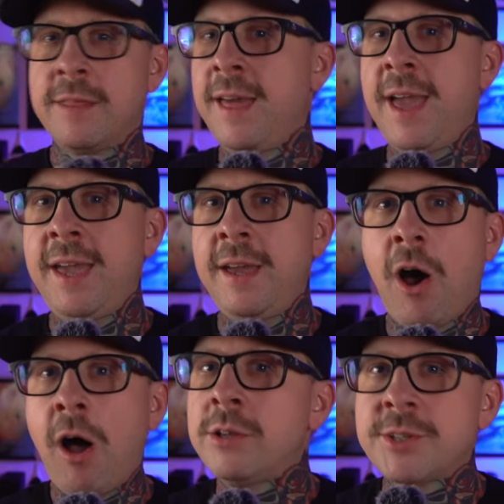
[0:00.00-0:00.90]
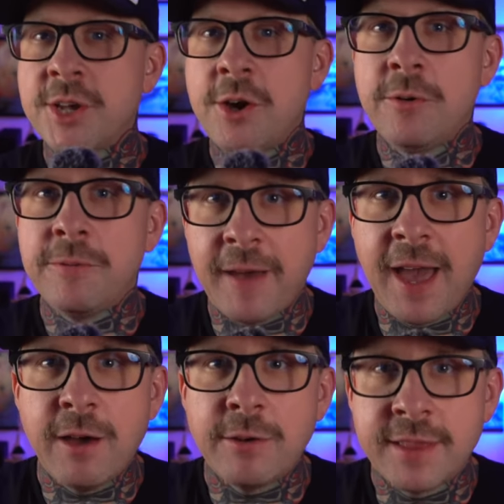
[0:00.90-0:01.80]
They also
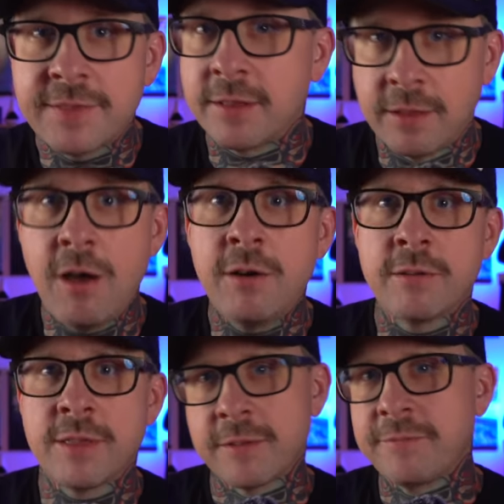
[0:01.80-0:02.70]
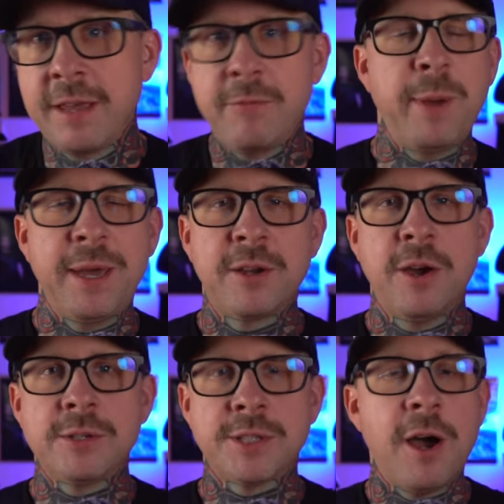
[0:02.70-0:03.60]
found that the longer that the flavor ban
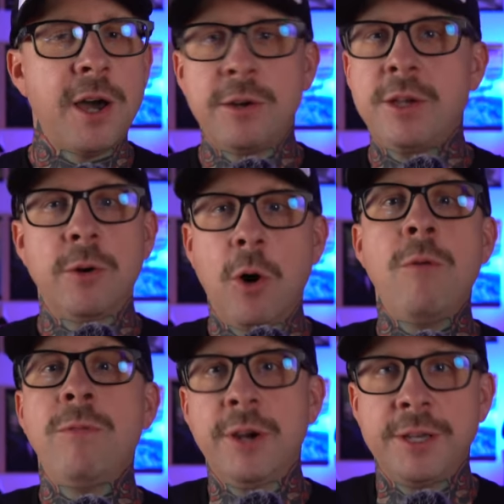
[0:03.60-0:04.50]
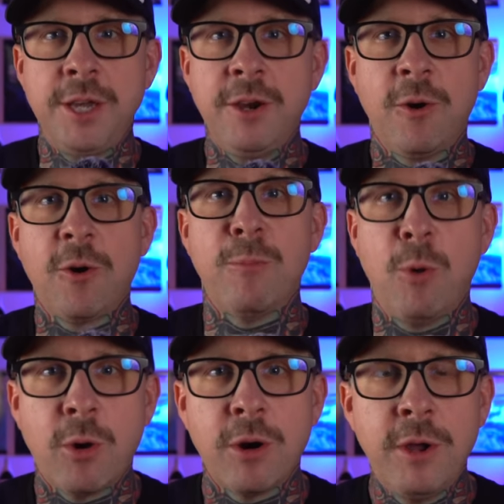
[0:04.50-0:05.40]
goes on, you know, over a year or
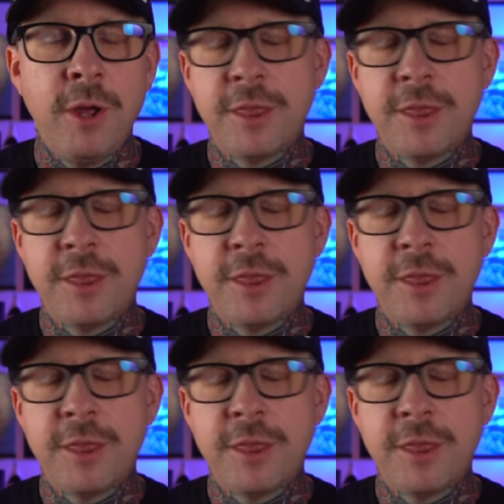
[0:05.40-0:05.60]
more,